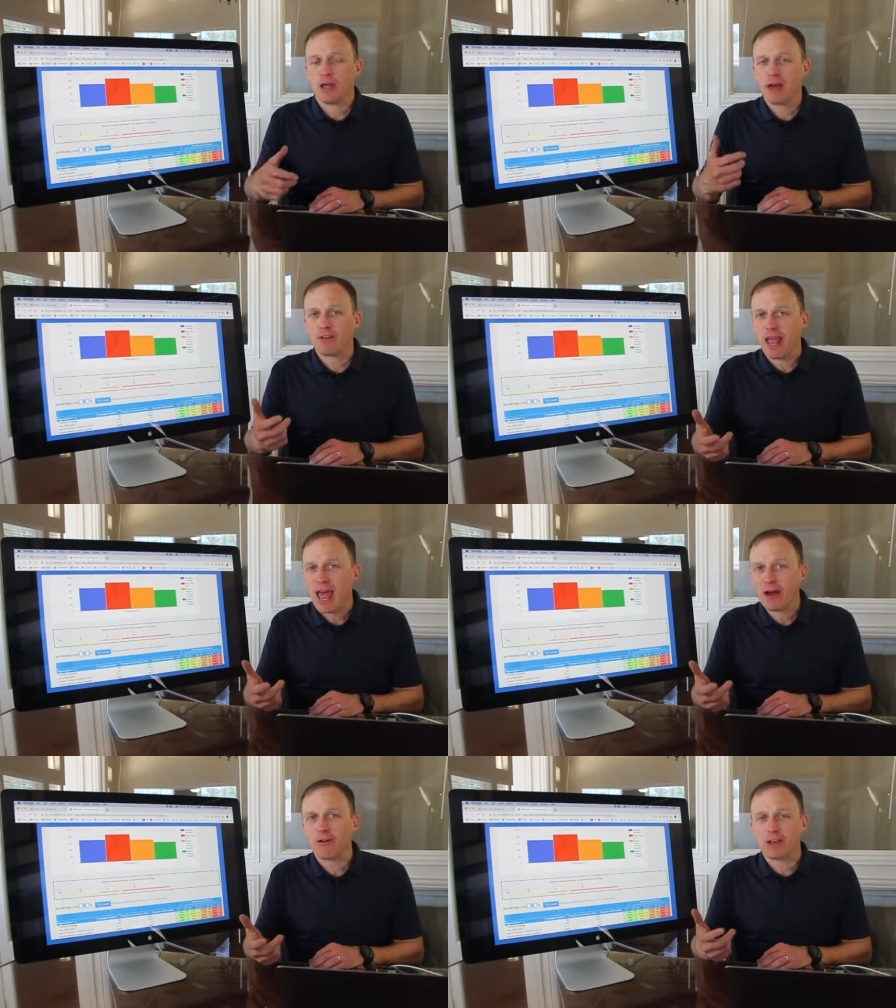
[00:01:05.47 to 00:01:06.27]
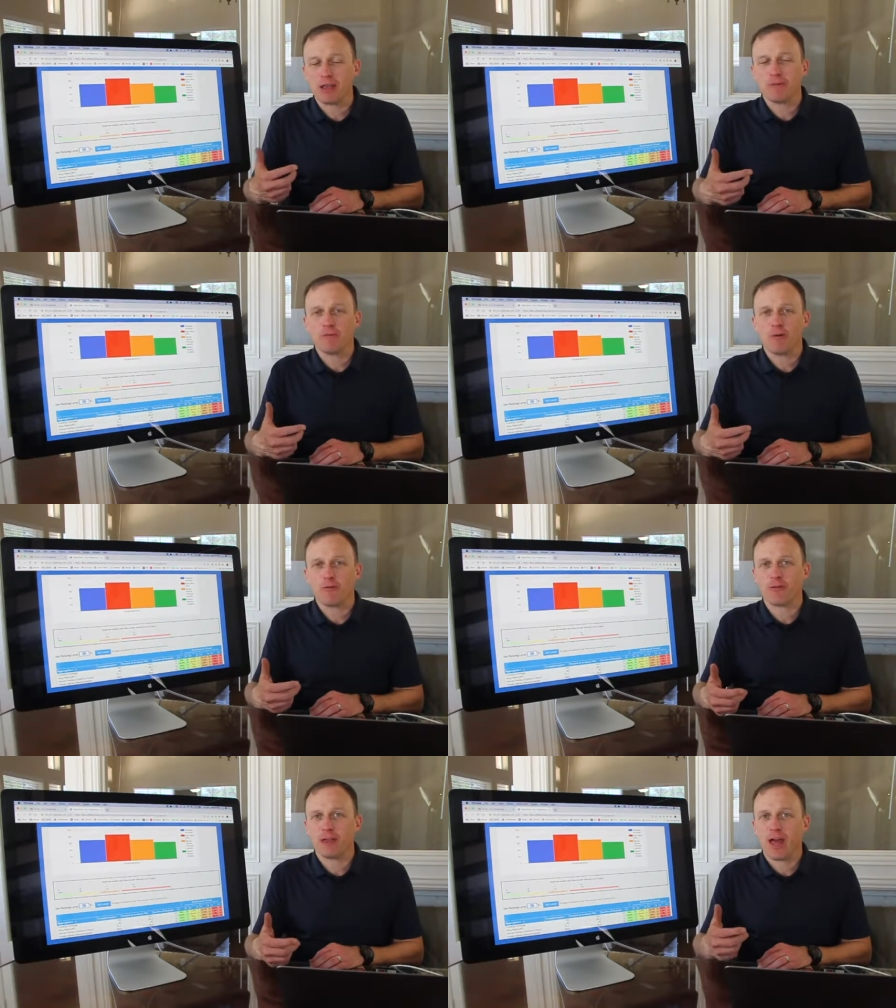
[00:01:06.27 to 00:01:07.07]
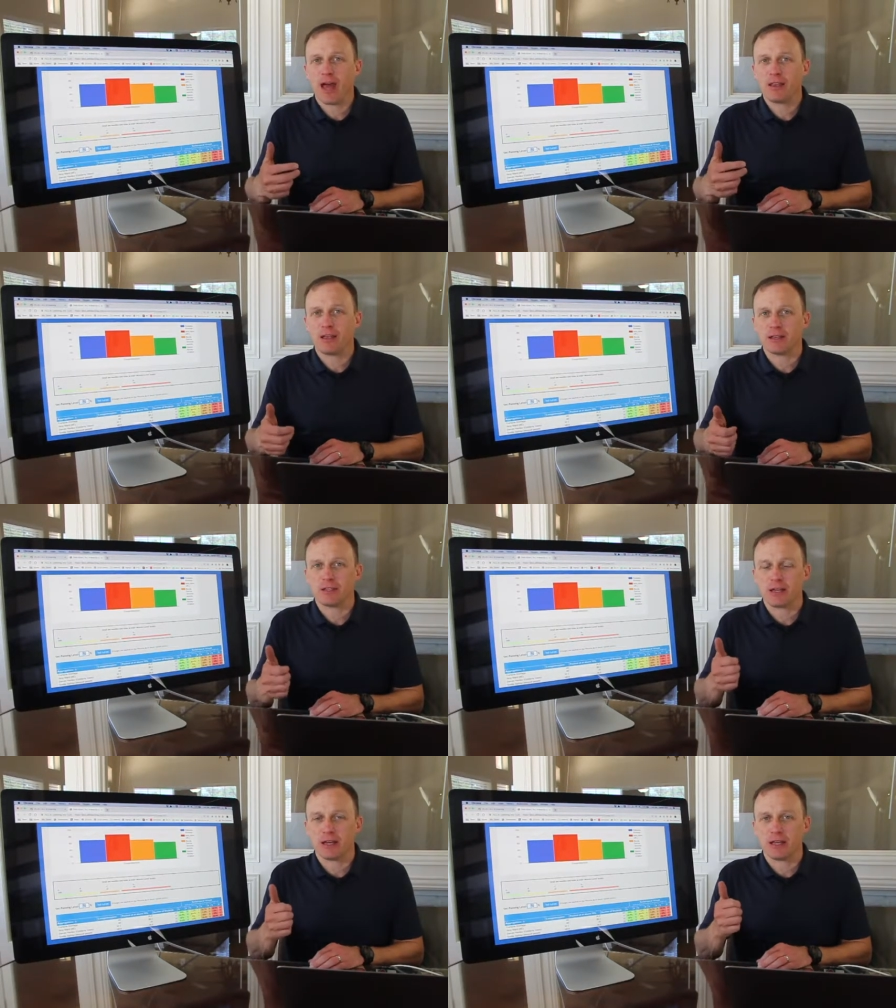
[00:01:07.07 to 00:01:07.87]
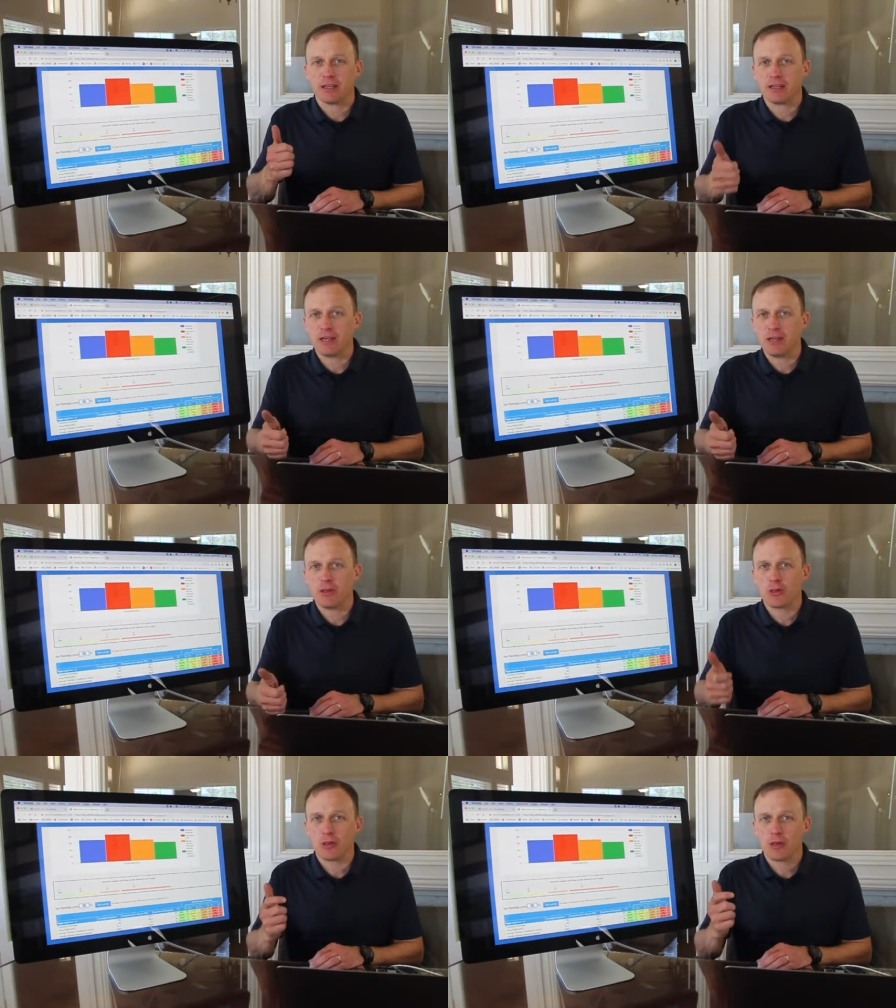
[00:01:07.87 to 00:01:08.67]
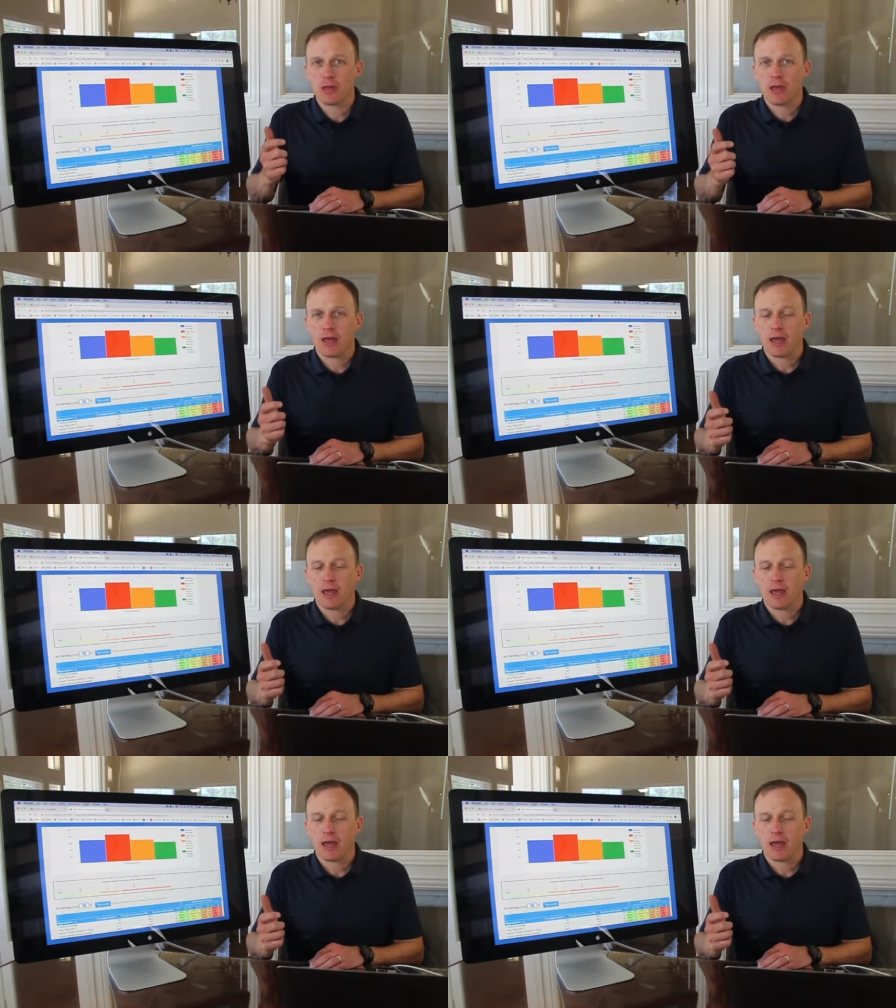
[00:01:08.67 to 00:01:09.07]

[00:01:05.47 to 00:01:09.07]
we have an acronym for that. It's uh, teach,